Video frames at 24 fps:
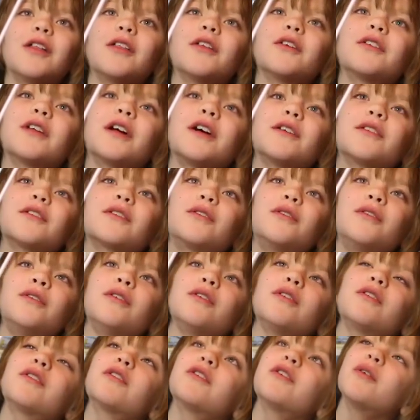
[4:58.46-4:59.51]
So that's
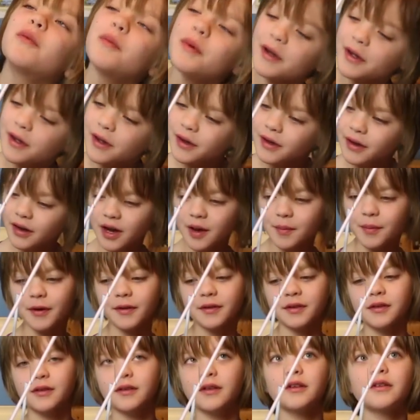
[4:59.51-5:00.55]
cool. So my
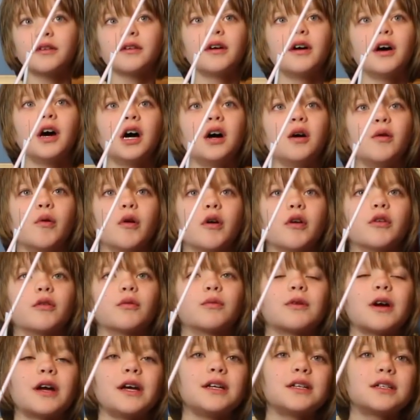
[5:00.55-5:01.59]
hypothesis
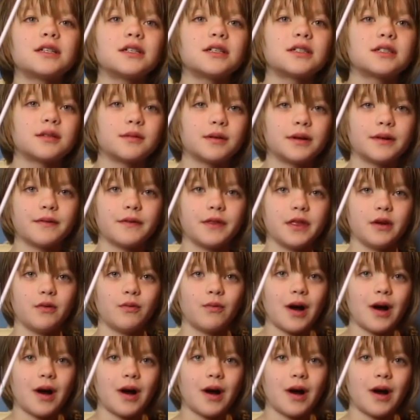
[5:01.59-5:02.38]
was right. Some of the